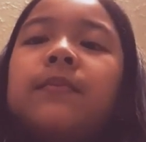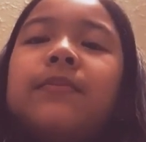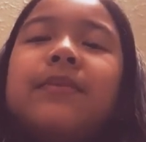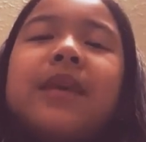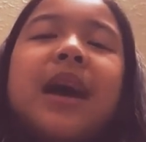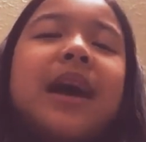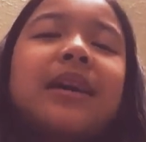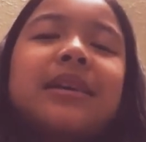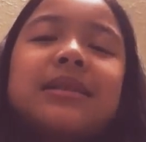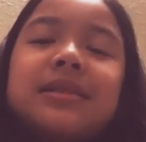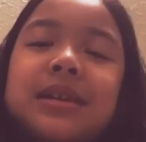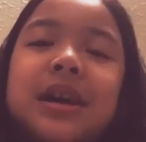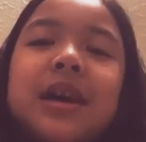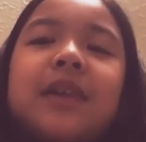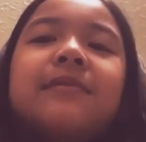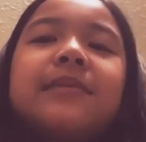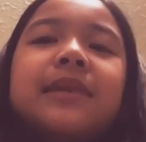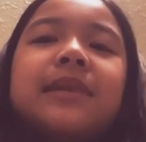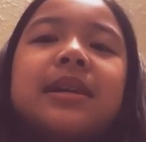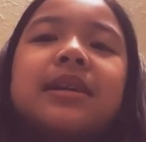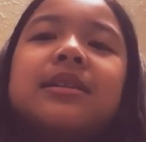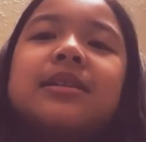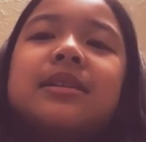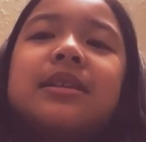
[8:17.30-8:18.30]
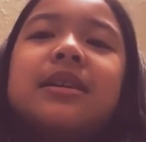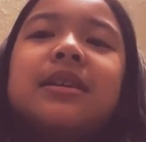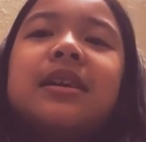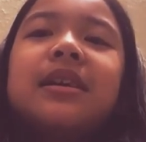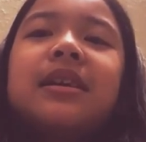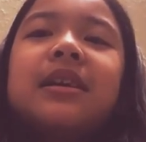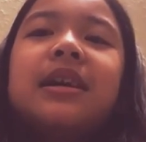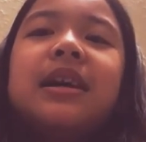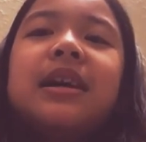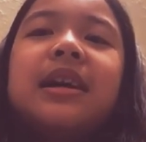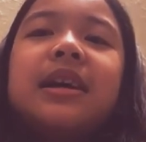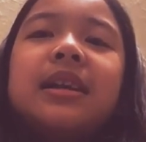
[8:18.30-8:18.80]
I could tell because you
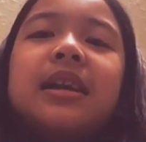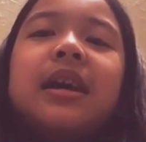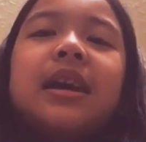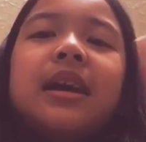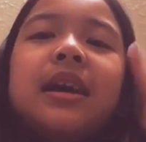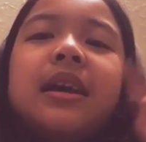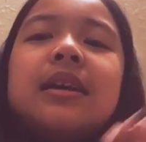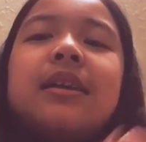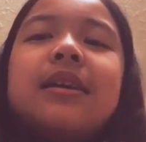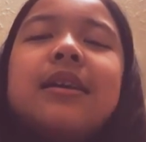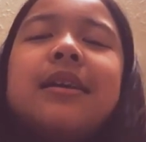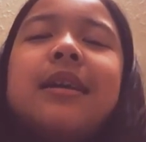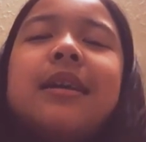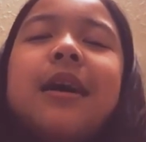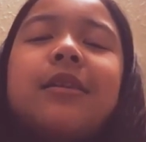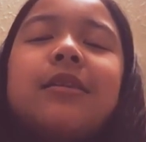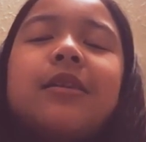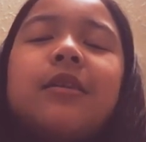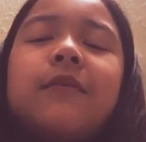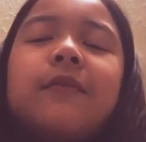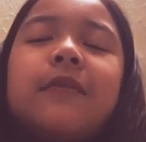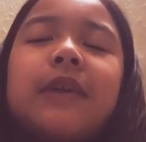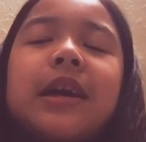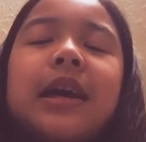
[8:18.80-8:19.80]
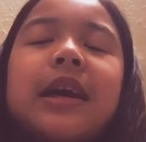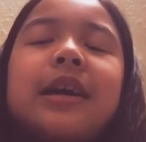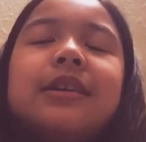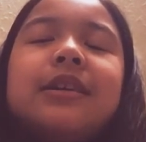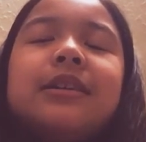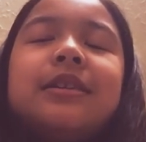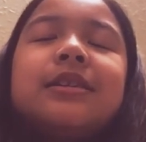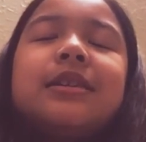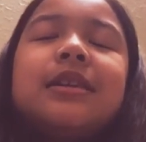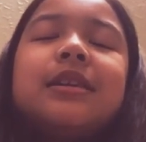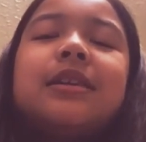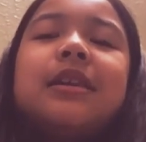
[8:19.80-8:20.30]
clicked the
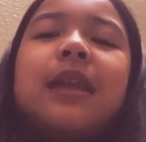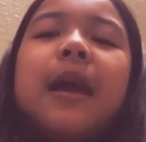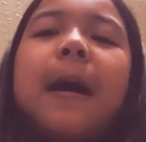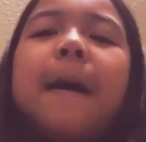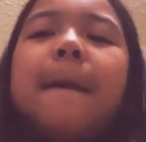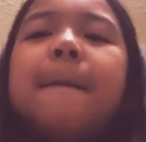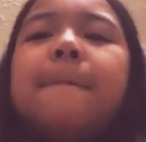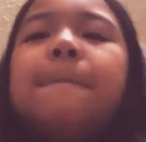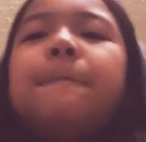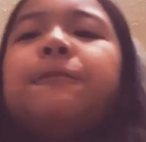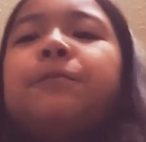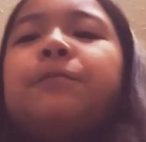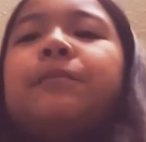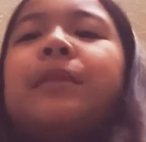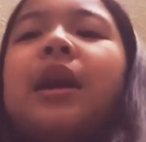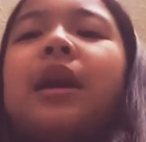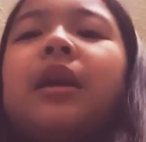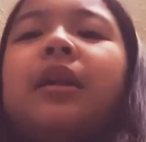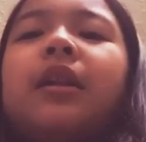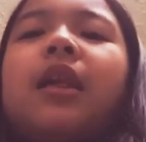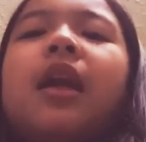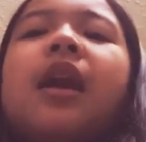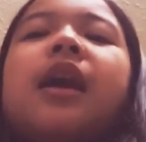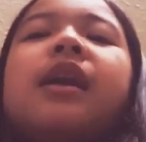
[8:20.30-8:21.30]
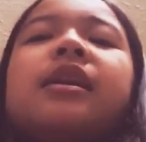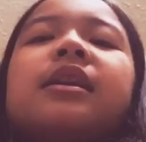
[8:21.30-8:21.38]
notification bell